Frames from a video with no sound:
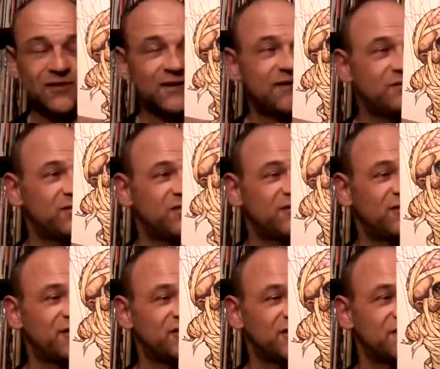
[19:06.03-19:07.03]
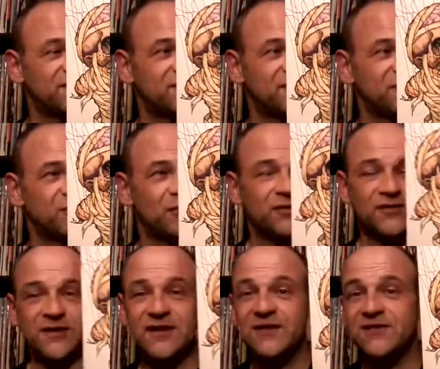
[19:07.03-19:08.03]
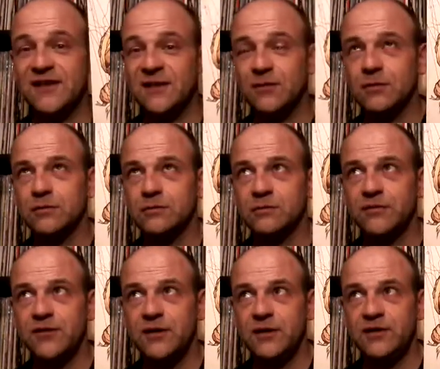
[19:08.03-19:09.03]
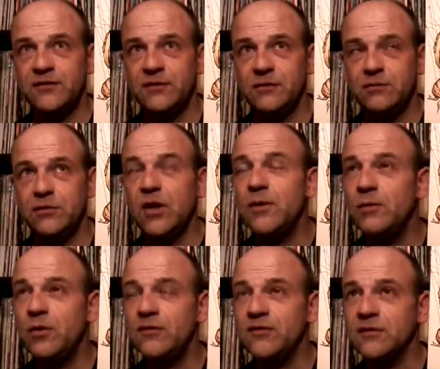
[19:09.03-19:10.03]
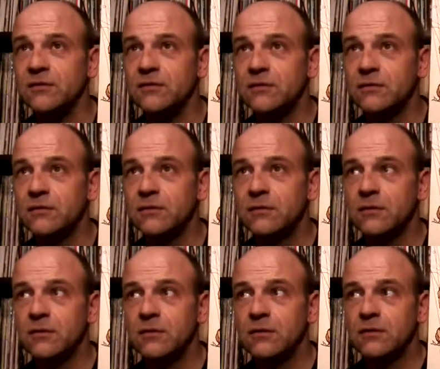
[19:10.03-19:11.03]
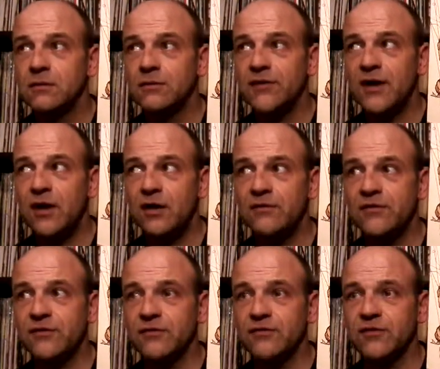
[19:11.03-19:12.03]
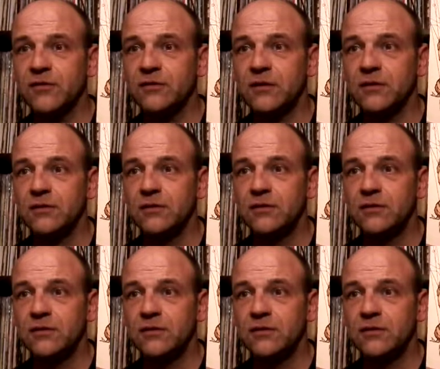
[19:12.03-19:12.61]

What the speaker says: Now, this was off on Justice for All. It was a lead single. Was it a lead single? No, it wasn't. Was that Harvester of Sorrow?